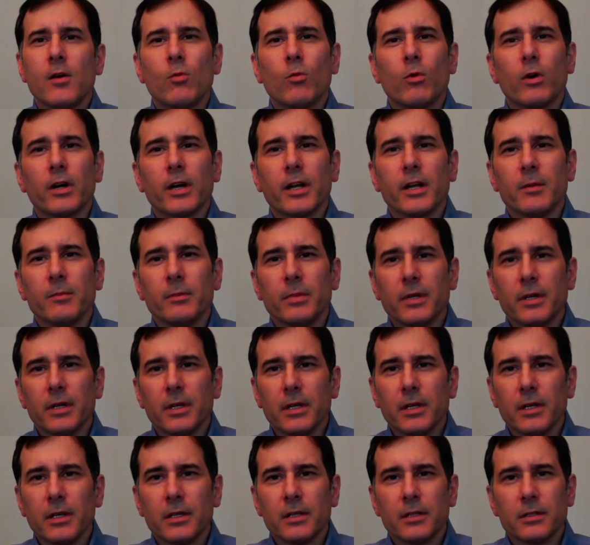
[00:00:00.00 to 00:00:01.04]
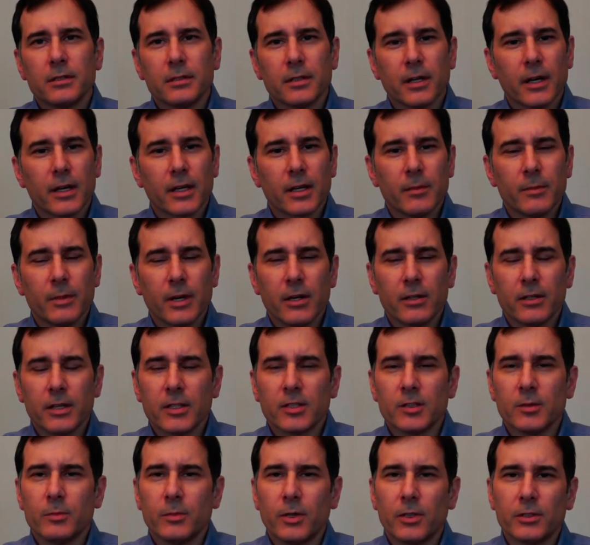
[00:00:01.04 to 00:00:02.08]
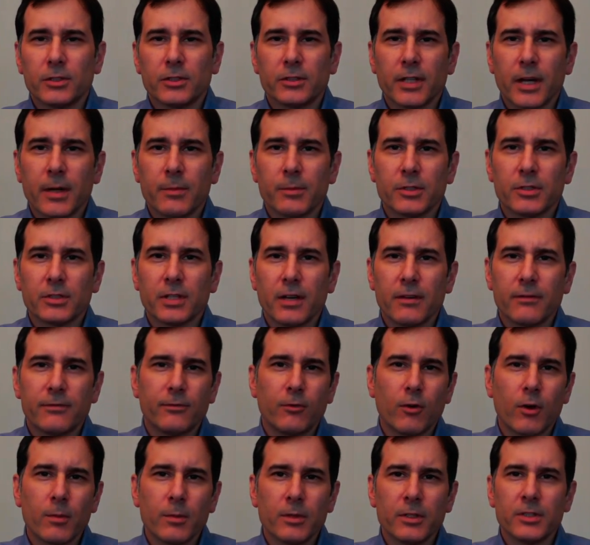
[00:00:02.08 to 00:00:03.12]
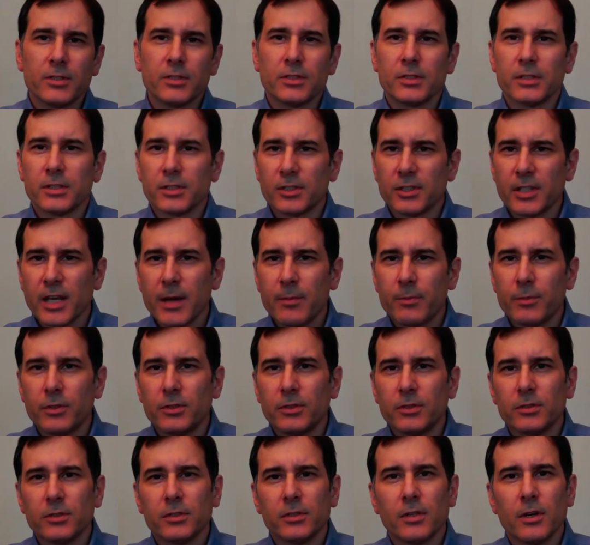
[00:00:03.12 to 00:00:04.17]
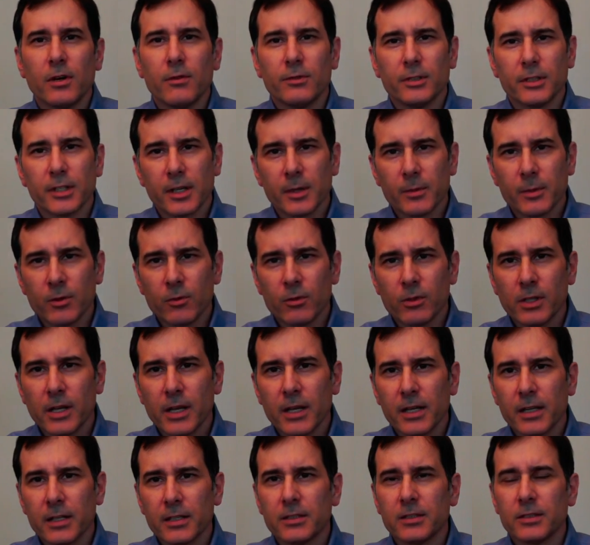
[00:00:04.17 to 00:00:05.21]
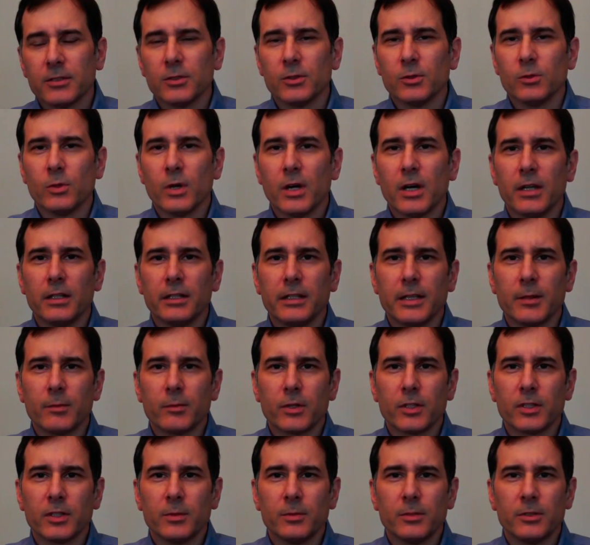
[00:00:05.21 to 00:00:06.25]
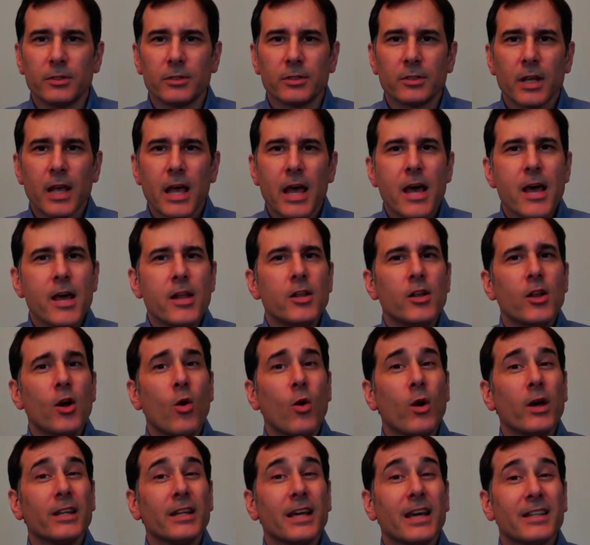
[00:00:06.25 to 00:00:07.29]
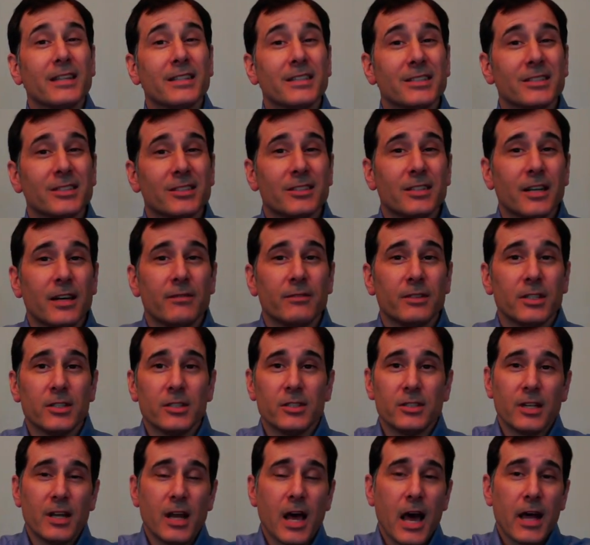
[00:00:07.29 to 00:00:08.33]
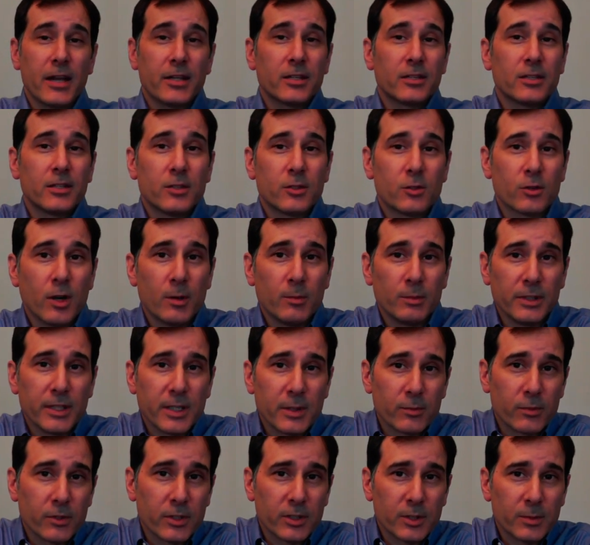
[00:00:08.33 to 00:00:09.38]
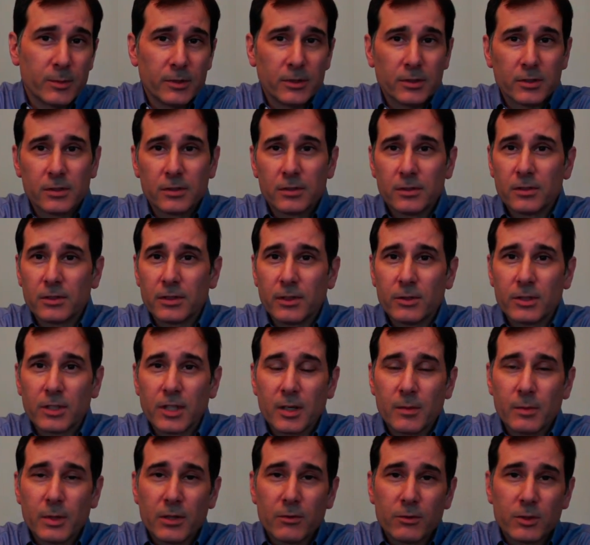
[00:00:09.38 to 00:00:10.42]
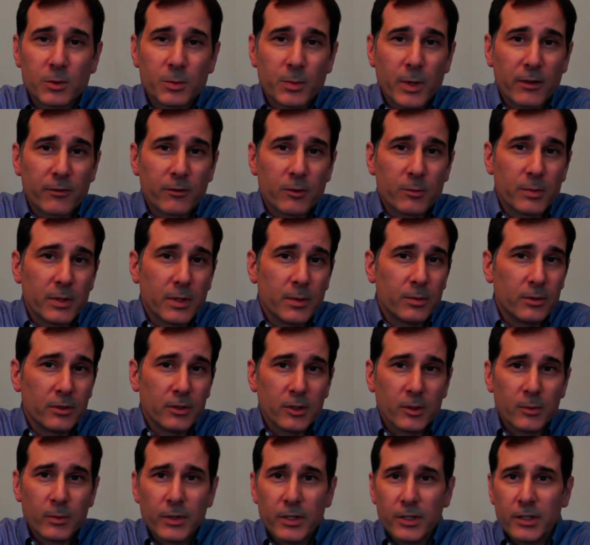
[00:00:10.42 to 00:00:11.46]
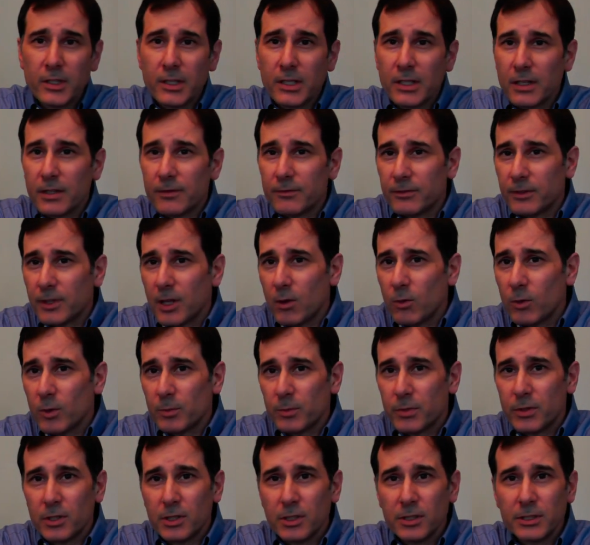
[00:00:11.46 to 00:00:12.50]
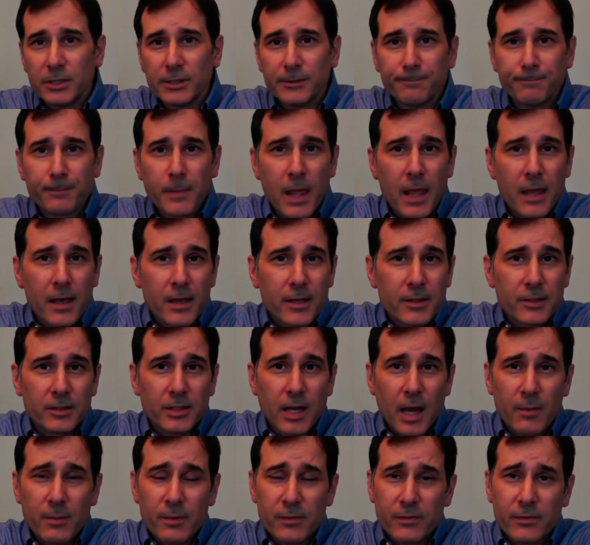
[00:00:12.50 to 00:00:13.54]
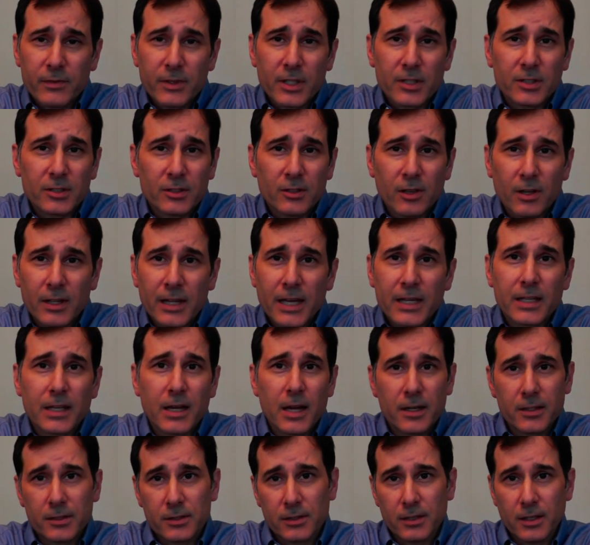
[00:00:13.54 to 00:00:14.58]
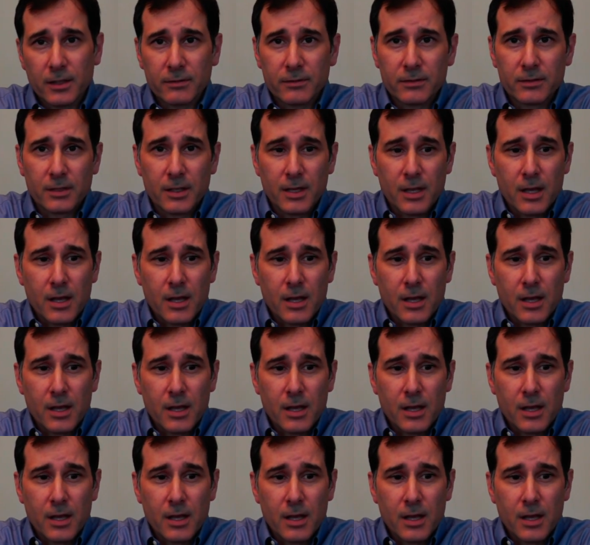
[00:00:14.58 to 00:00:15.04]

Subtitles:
We're going to be talking about nuts and bolts type of stuff, formulas and examples, and hopefully going to be relating it to lean principles. Knowing that this stuff does not trump lean principles. There's always going to be respect for people and humility and flow and pull and stop and fix and all that kind of stuff.